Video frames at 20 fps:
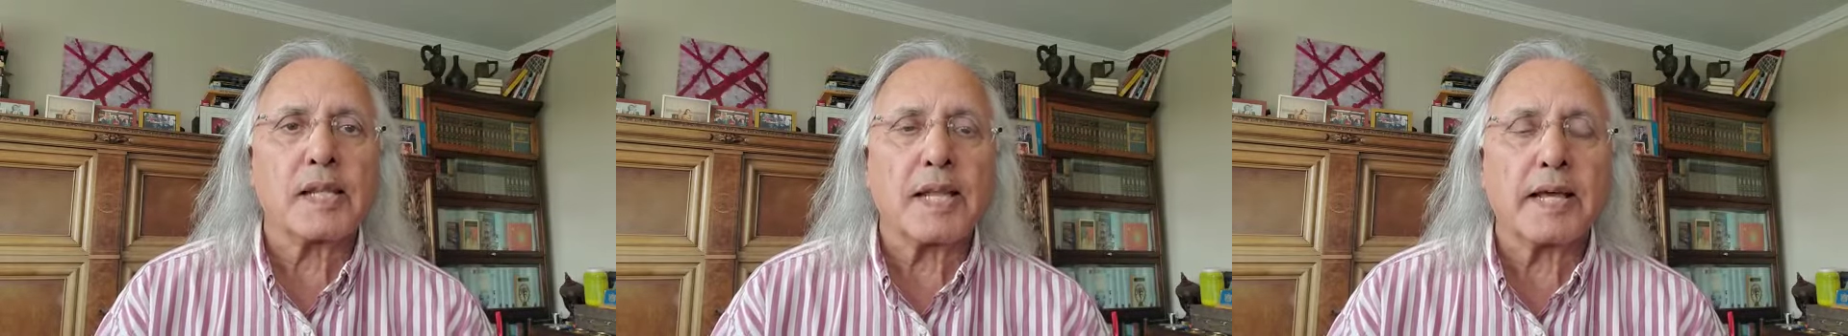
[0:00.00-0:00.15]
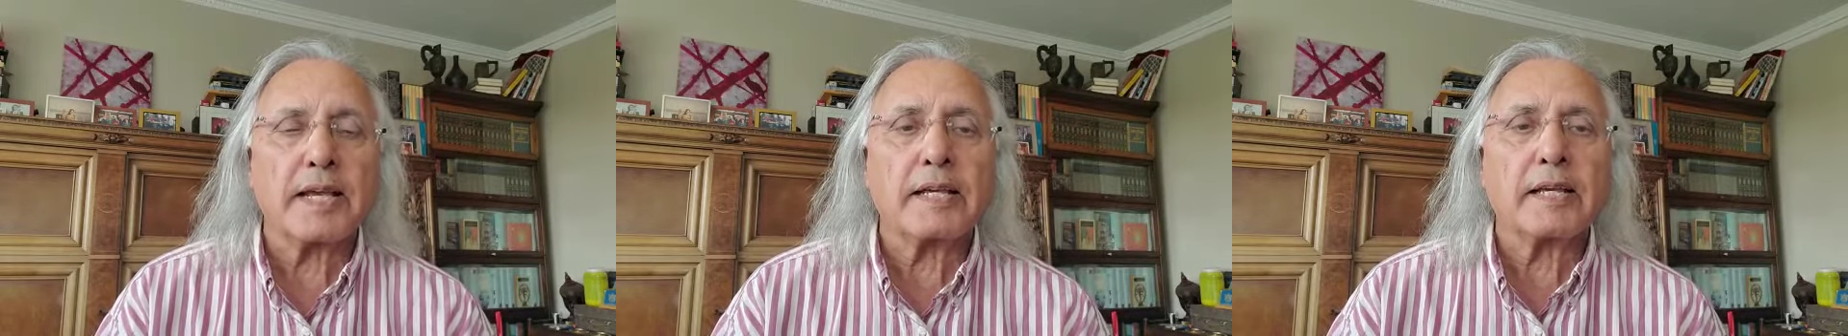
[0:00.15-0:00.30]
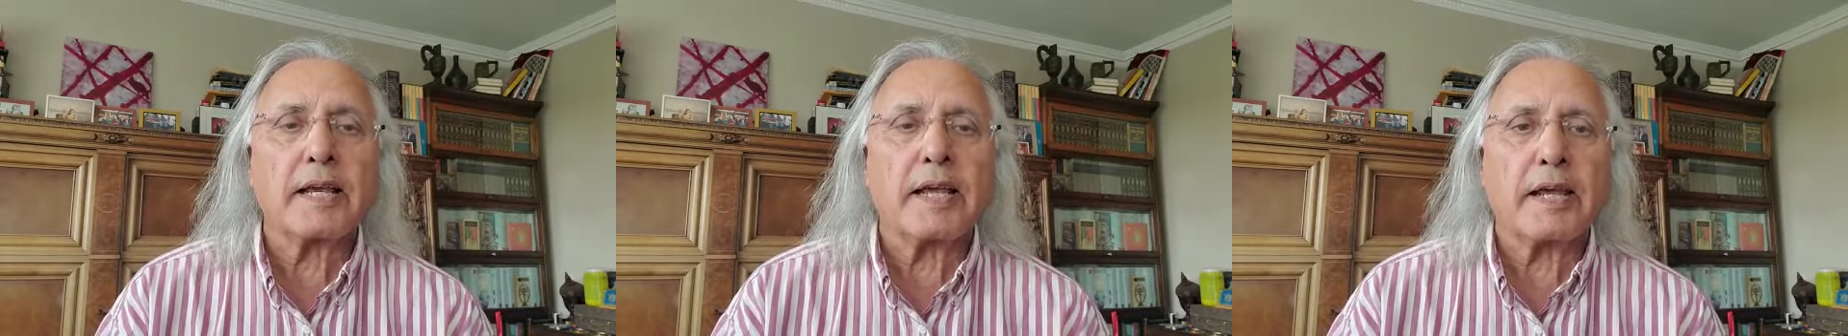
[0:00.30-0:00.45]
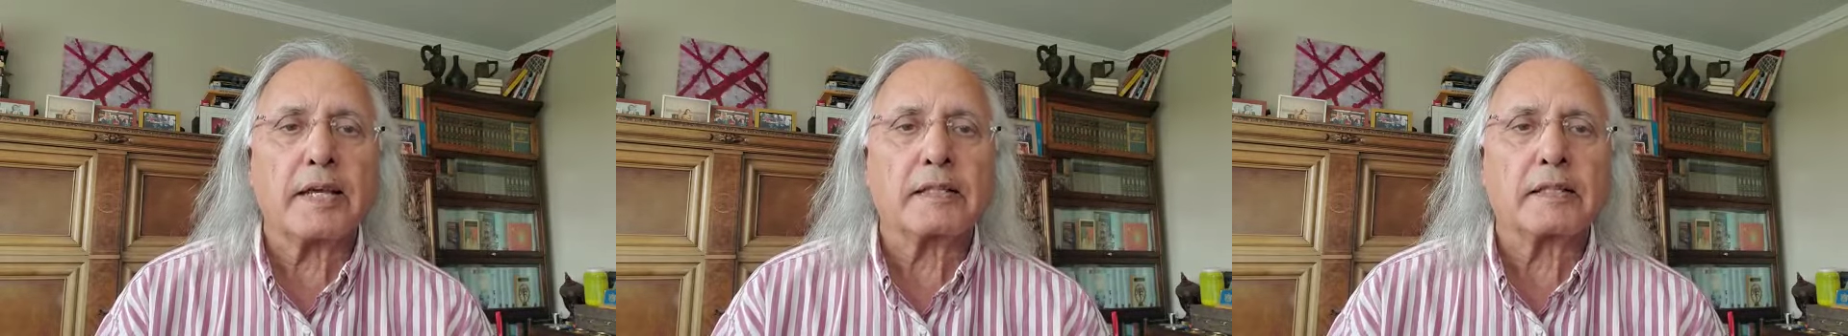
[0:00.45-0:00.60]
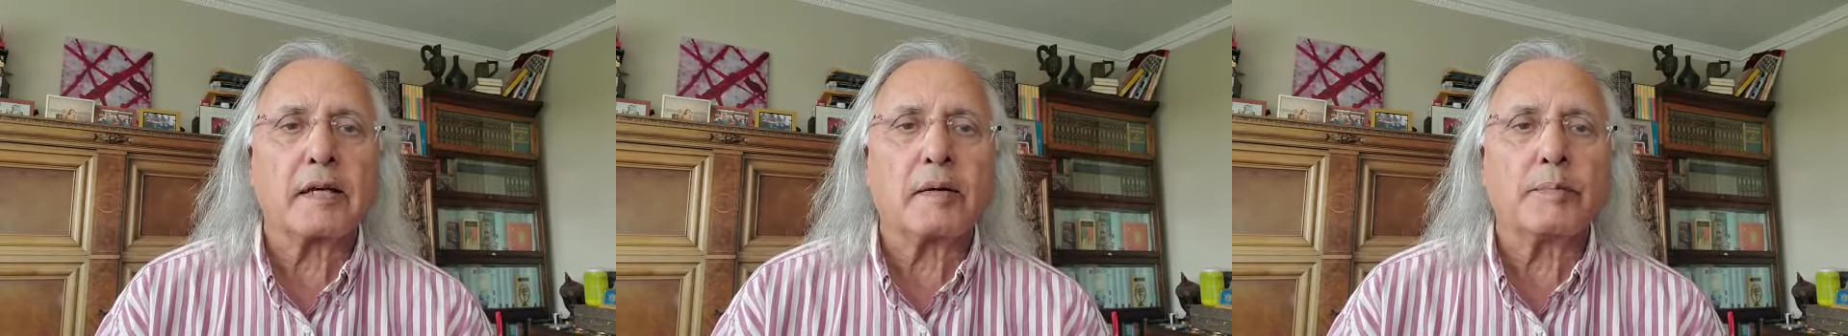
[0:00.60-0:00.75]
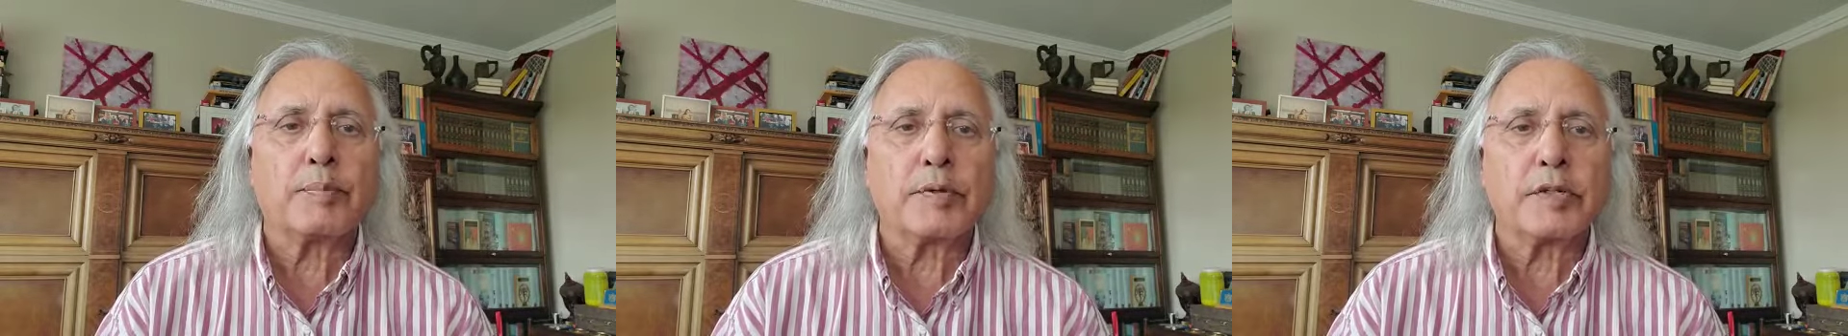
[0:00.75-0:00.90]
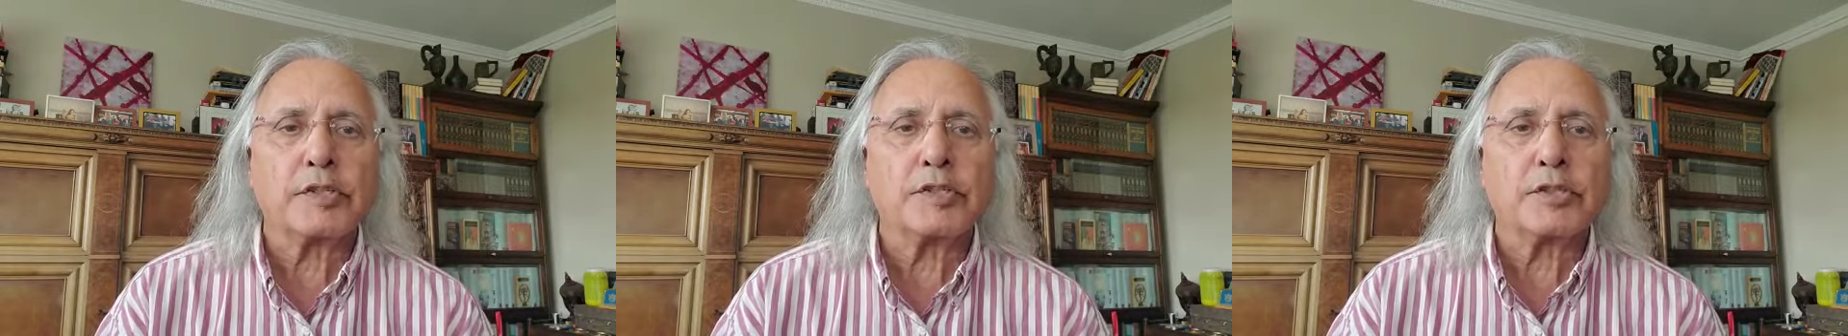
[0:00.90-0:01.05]
like
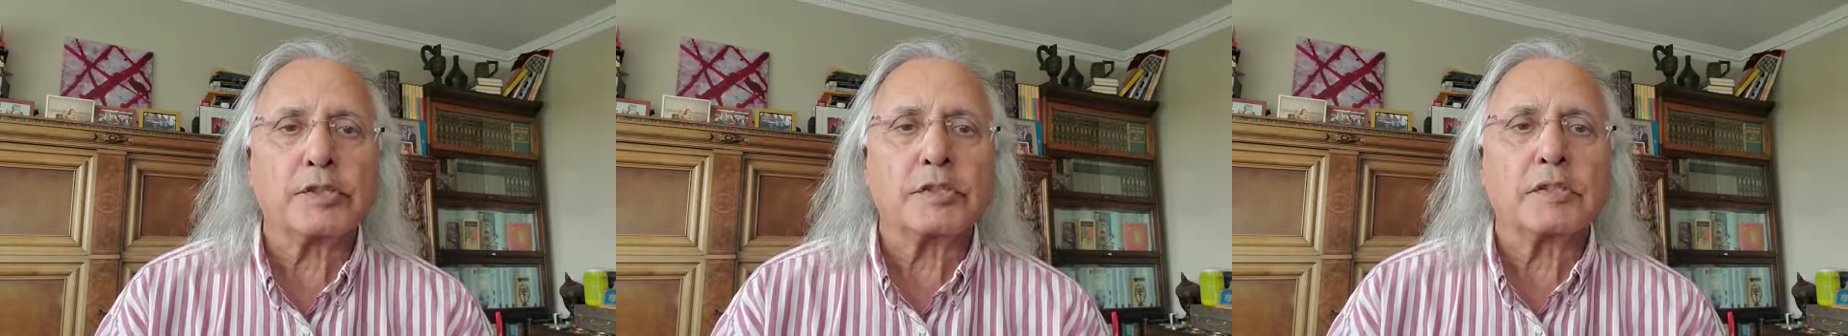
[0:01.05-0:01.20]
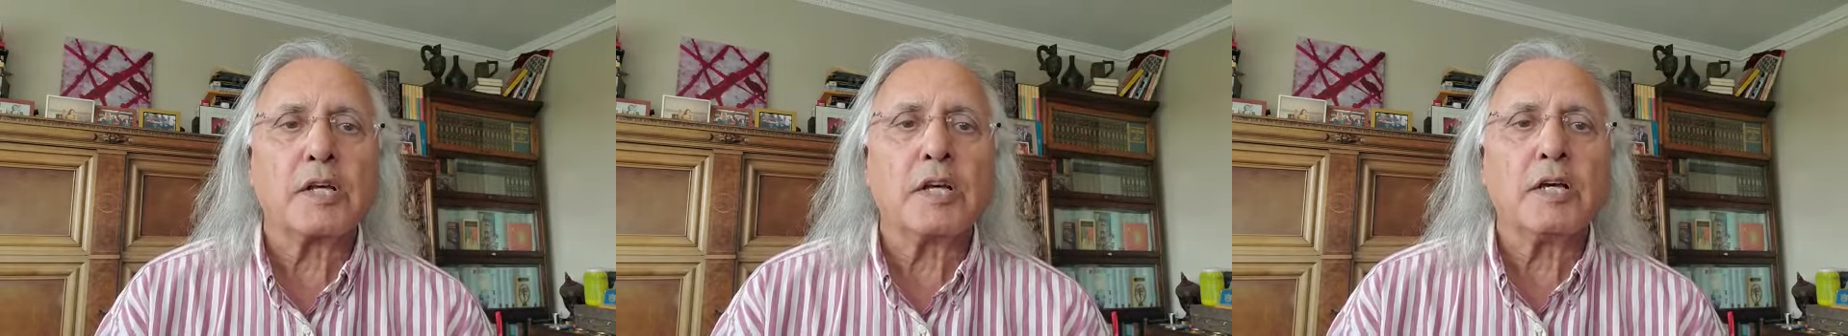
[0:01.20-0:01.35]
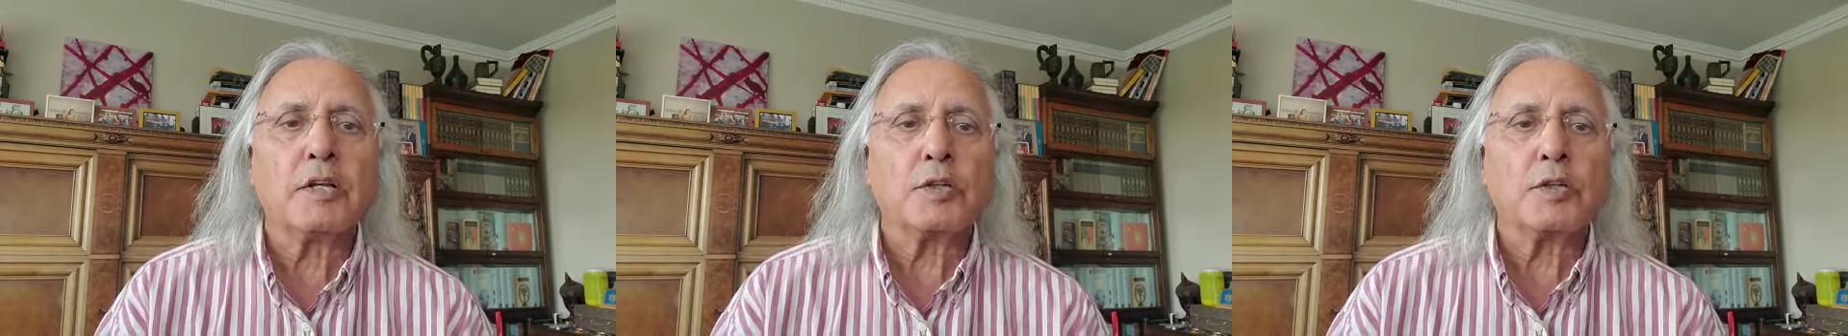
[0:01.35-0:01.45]
Ekta Parishad